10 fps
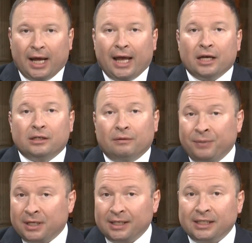And
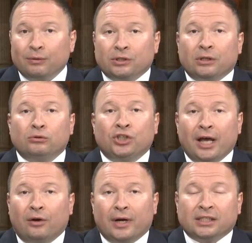because he was so
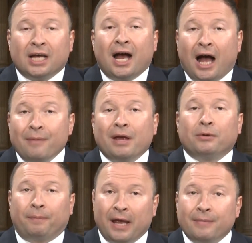generous, I'm
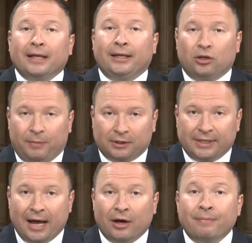able to pay my legal bills
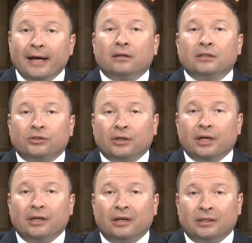now. And Michael is
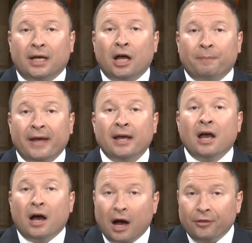looking to help pay
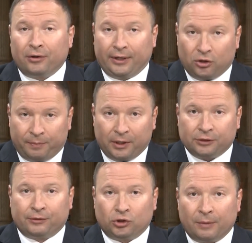other legal
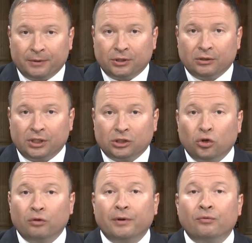bills for Trump associates
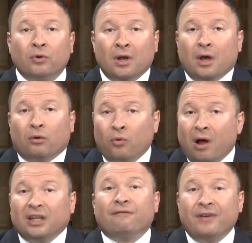who have been
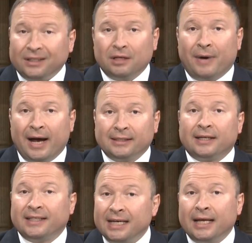wrongly
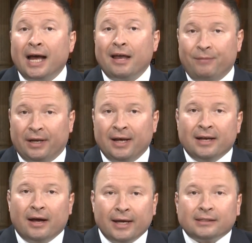victimized like he and I have been.
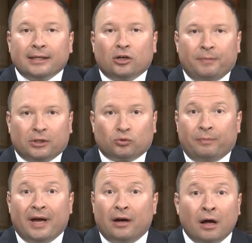Now, his legal bills were
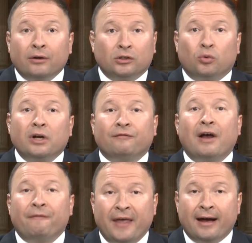about
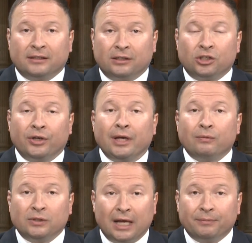$125,000. So he
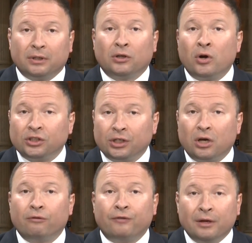was able to launch the
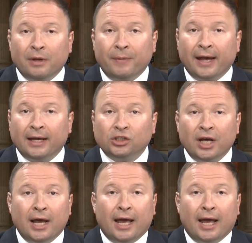GoFundMe page.